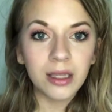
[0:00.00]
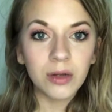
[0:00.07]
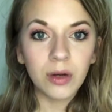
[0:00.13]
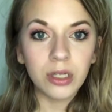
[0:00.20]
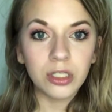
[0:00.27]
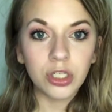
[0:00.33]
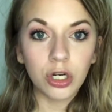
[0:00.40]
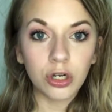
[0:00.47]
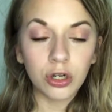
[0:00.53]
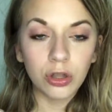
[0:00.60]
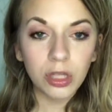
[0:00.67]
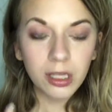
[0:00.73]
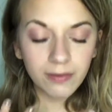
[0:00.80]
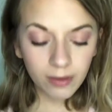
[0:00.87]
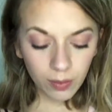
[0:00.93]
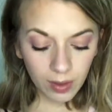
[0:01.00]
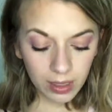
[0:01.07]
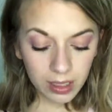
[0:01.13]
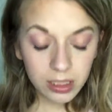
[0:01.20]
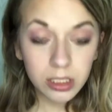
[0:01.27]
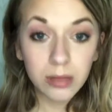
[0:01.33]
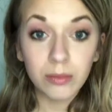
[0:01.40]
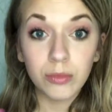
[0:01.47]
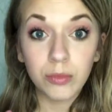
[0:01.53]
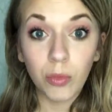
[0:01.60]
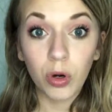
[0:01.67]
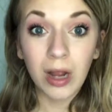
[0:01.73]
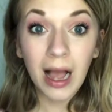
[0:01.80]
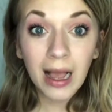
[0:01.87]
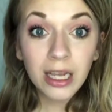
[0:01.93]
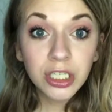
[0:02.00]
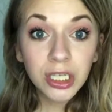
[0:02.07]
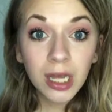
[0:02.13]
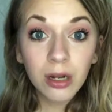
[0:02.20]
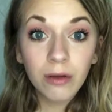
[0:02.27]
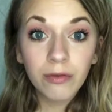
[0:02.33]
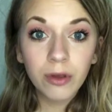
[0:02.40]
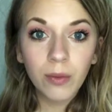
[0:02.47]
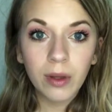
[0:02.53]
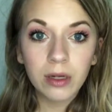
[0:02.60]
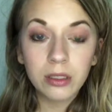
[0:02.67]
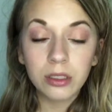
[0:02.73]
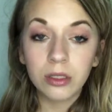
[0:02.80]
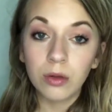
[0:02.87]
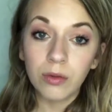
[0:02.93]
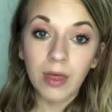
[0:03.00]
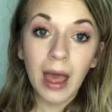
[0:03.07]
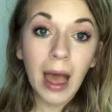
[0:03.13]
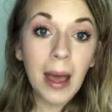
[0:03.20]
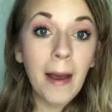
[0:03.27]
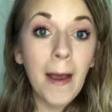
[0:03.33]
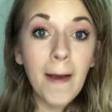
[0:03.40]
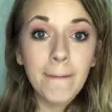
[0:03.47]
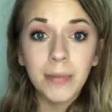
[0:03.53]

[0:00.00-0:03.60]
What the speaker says: know, a darker look if you wanted, some more eyeshadow if you wanted to do that.